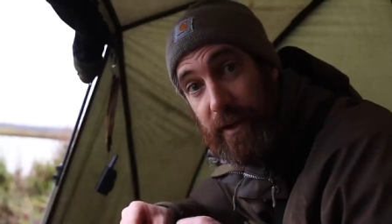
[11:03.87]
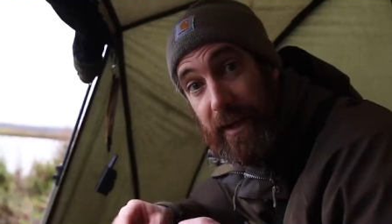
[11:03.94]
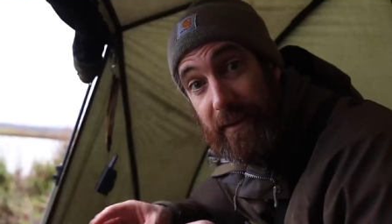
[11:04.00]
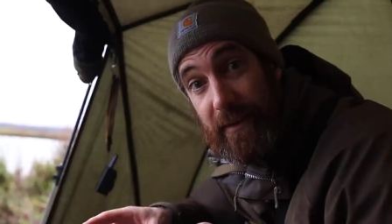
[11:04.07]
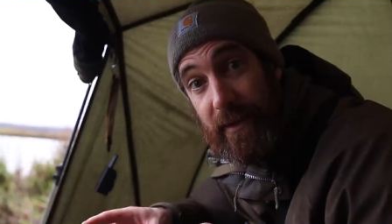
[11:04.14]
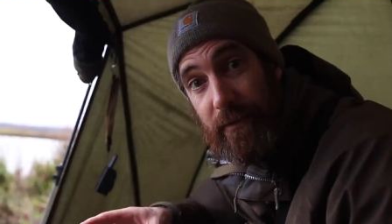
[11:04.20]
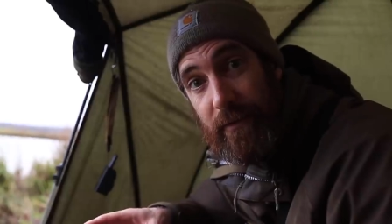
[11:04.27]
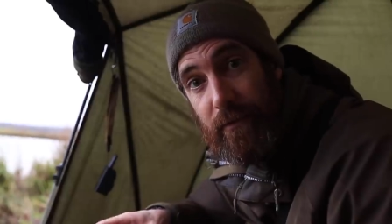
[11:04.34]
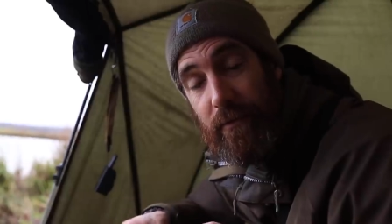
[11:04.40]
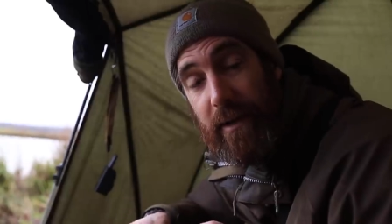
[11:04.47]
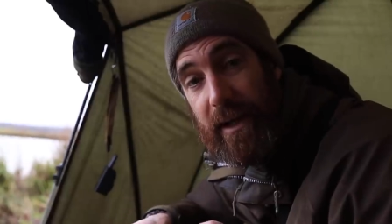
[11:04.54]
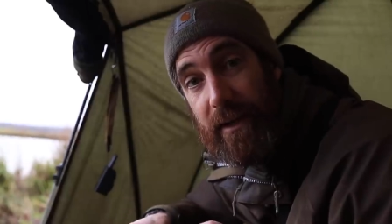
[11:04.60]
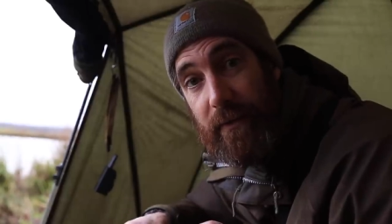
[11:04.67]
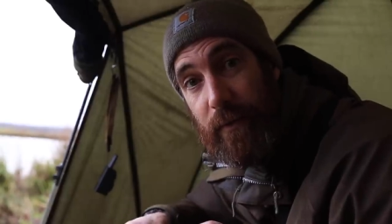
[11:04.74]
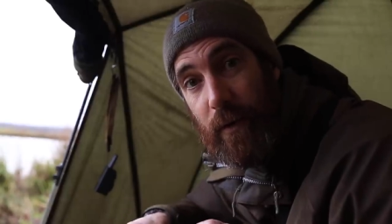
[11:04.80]
six different
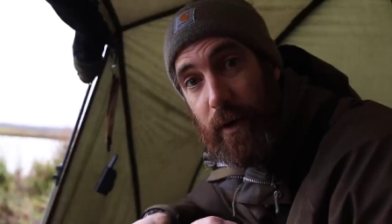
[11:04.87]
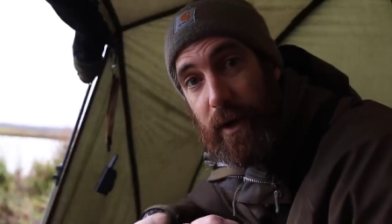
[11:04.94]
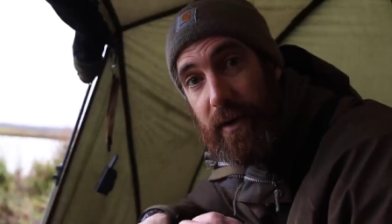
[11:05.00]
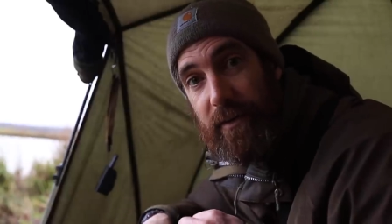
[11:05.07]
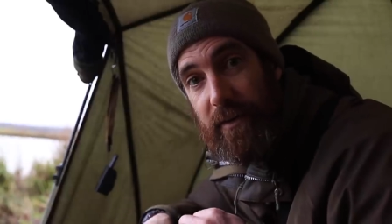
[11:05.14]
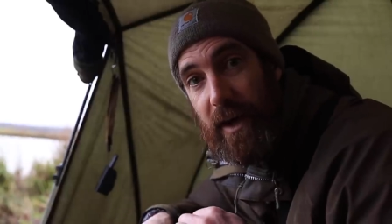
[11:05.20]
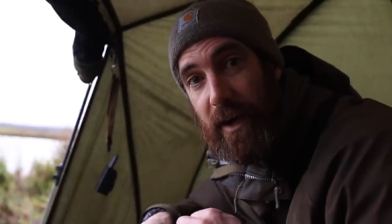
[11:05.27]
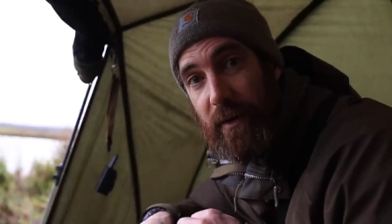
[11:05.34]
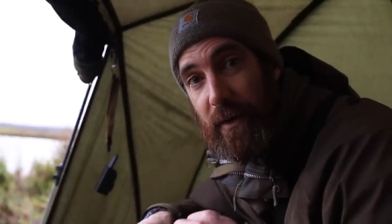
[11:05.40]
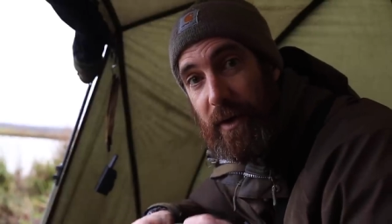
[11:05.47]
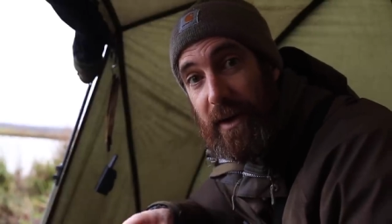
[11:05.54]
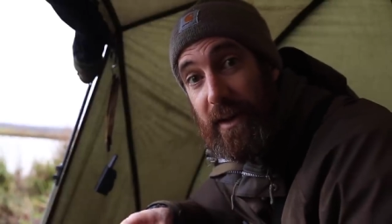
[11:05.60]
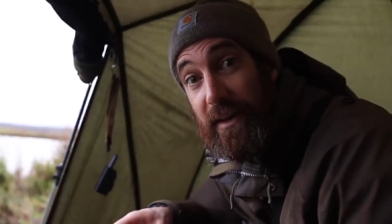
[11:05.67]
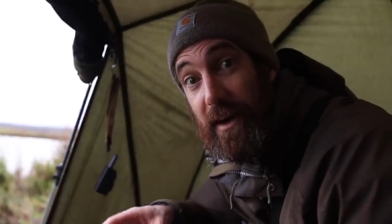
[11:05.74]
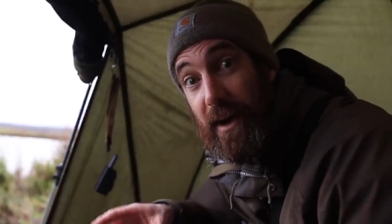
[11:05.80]
rigs for you so
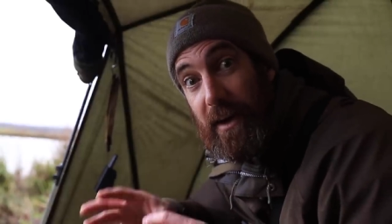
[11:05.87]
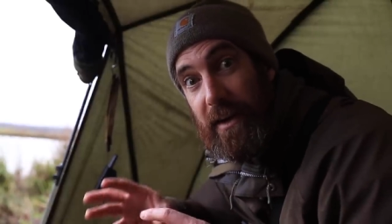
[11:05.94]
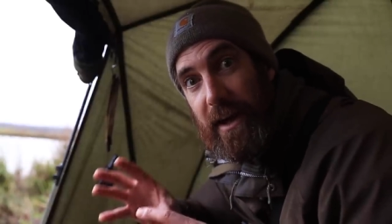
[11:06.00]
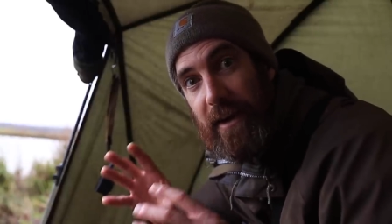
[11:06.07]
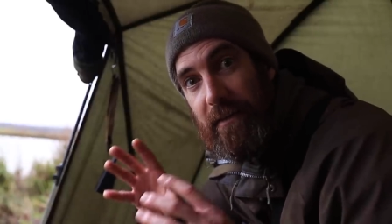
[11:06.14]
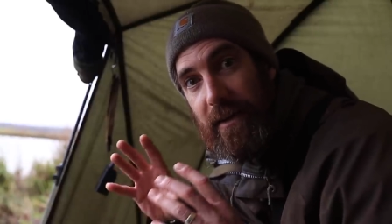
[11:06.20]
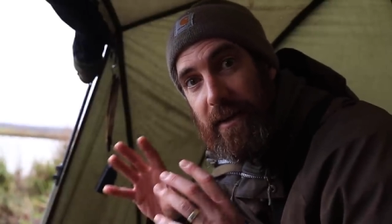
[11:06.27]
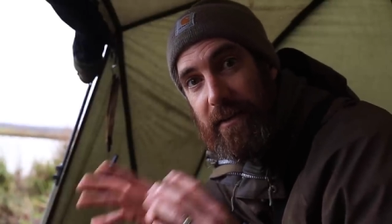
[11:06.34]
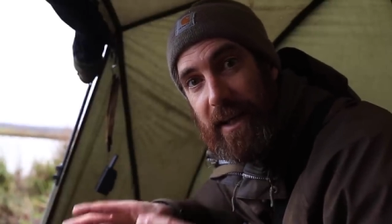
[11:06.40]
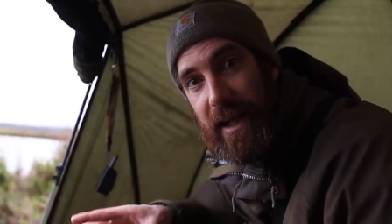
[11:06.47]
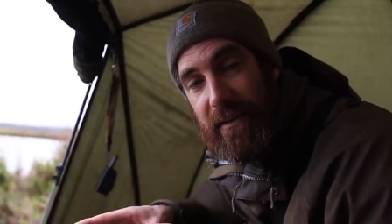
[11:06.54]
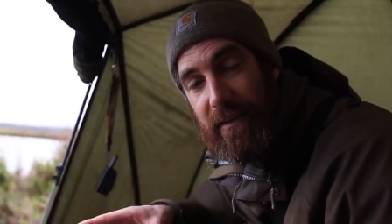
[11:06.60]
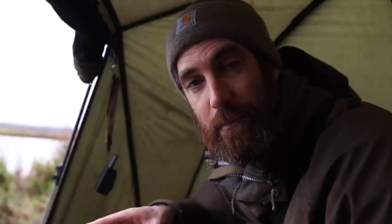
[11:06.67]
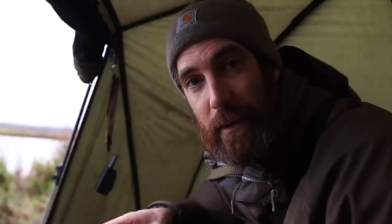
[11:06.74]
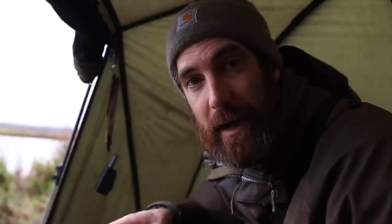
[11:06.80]
the idea is
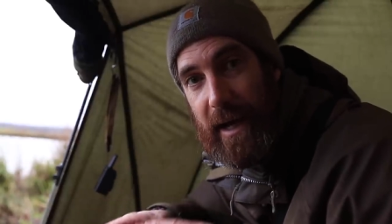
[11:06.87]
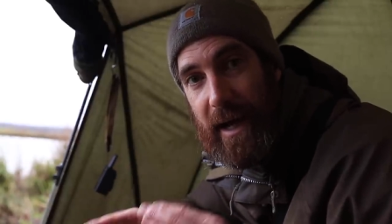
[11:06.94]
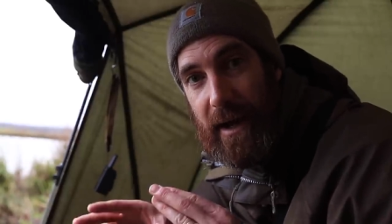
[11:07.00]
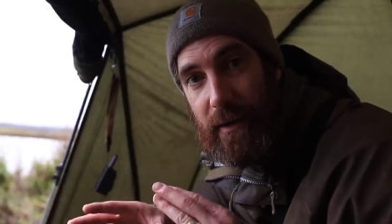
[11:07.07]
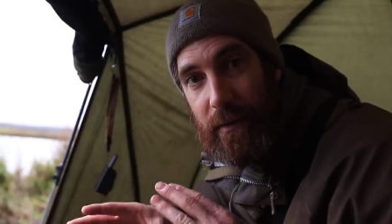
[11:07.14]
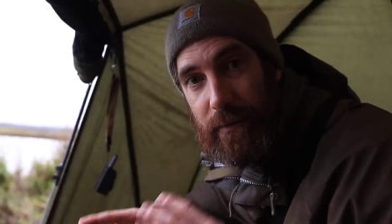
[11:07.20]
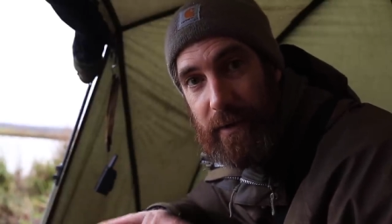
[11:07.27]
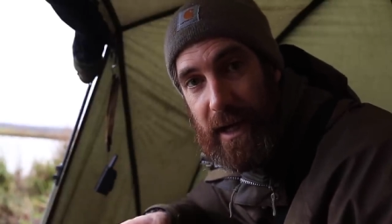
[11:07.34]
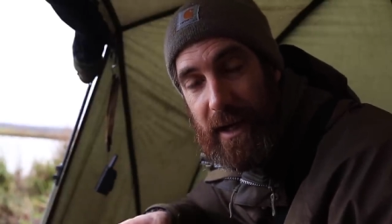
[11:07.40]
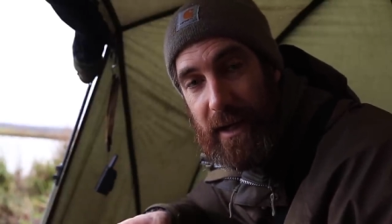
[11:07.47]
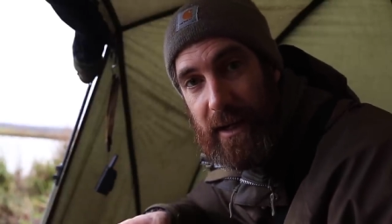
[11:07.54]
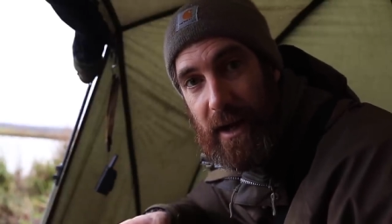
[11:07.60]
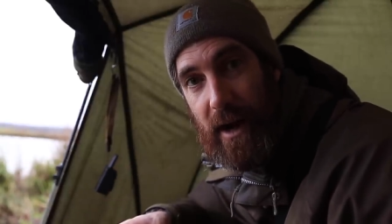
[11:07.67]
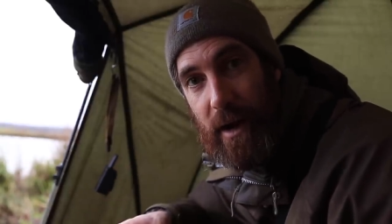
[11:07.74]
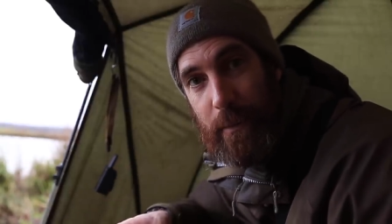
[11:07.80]
get some bait out get a
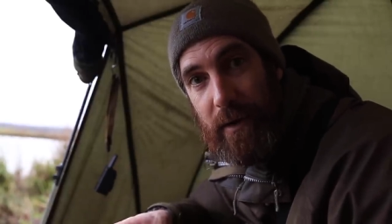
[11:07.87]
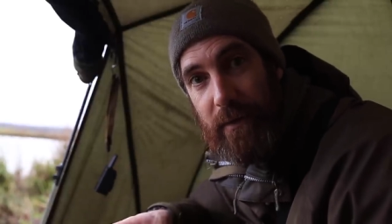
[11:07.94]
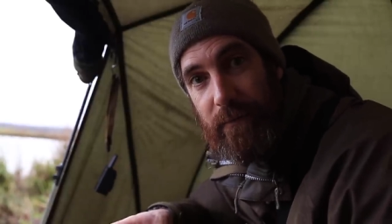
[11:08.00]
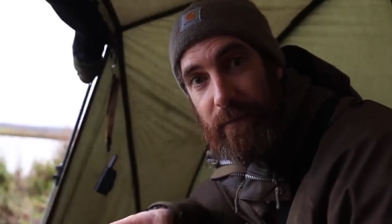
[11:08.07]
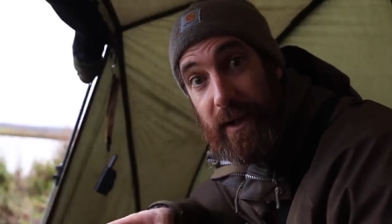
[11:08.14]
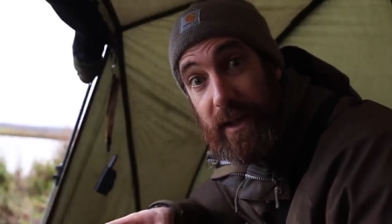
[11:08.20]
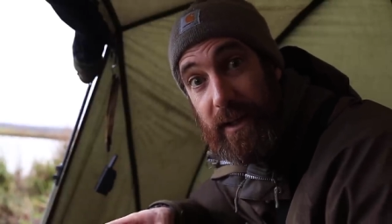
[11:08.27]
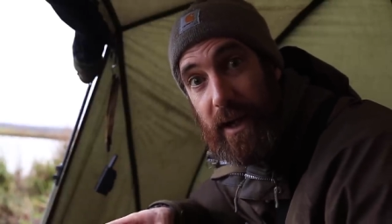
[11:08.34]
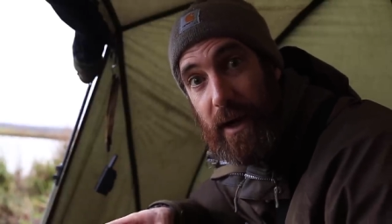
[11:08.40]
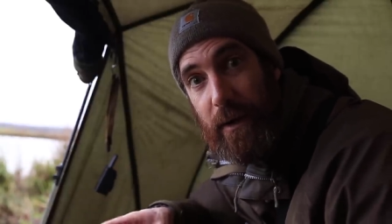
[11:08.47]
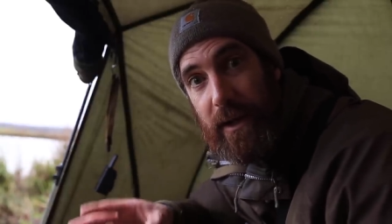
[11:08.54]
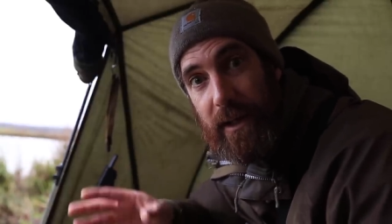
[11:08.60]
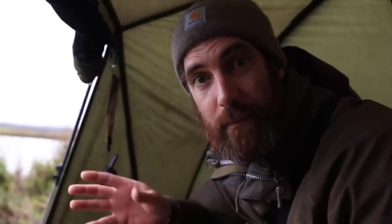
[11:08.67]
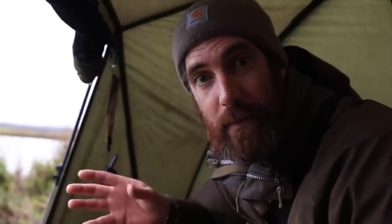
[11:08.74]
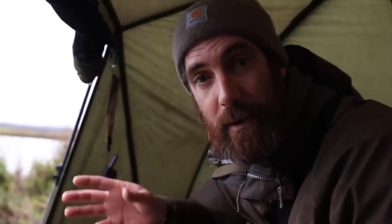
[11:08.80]
carpet of feed
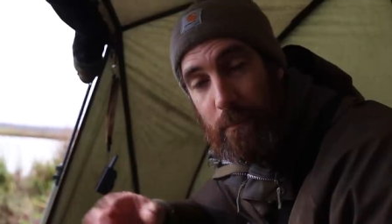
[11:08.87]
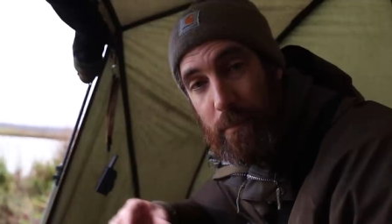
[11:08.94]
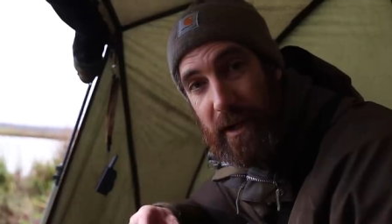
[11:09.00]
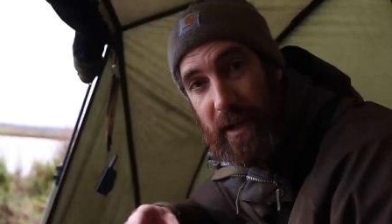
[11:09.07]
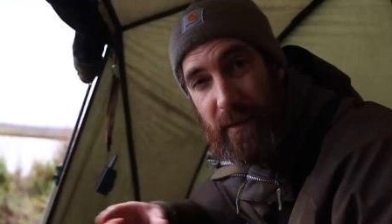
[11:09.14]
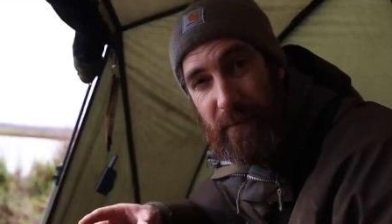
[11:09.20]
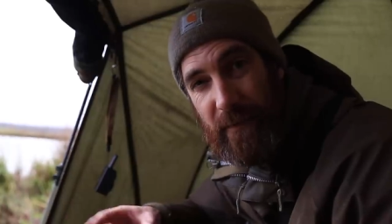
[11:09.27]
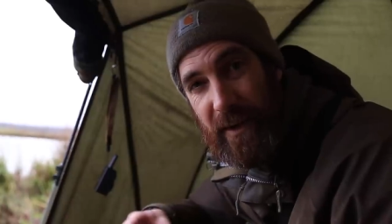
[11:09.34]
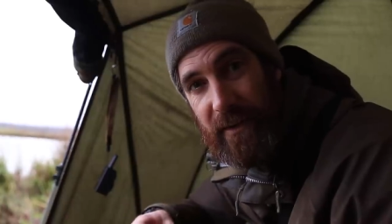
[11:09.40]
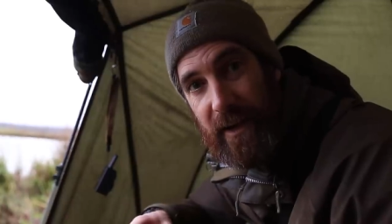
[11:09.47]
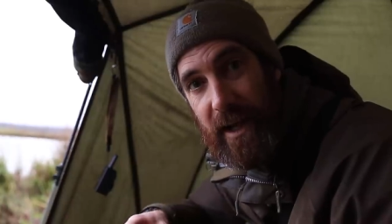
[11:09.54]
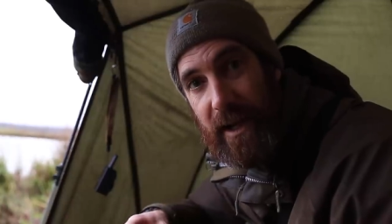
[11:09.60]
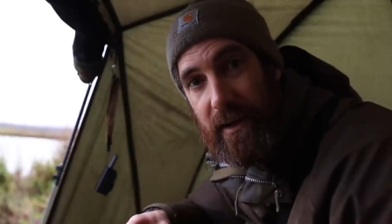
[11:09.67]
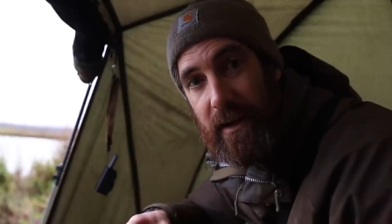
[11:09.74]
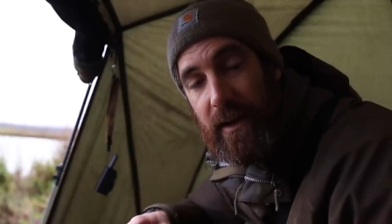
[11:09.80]
going and bring the fish
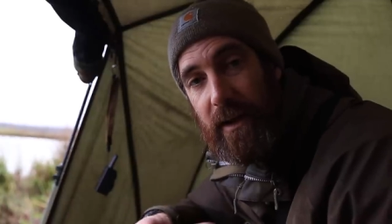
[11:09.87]
in